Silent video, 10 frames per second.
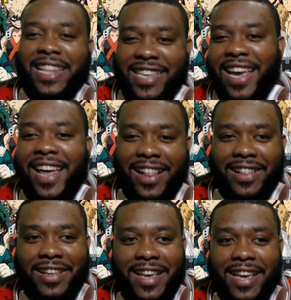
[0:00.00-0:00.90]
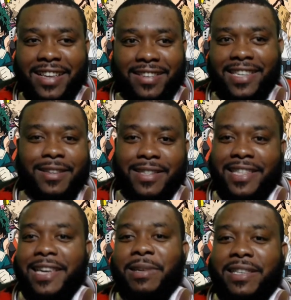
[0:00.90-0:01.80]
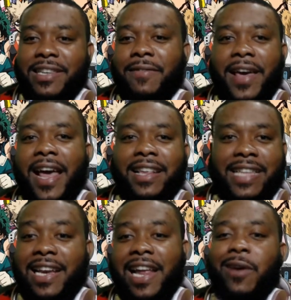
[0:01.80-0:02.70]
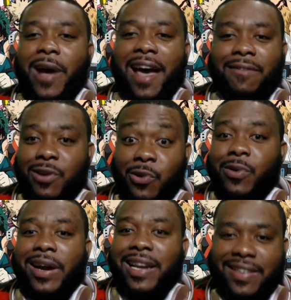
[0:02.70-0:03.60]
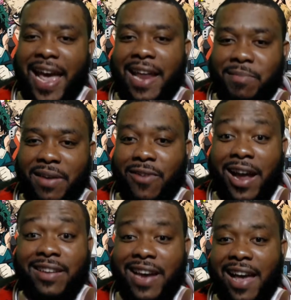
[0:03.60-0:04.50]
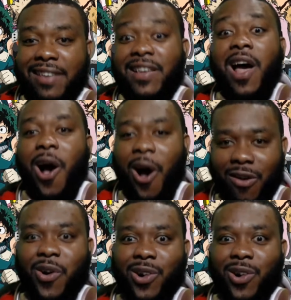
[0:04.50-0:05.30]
tell DBZ fans that they don't have the greatest anime franchise of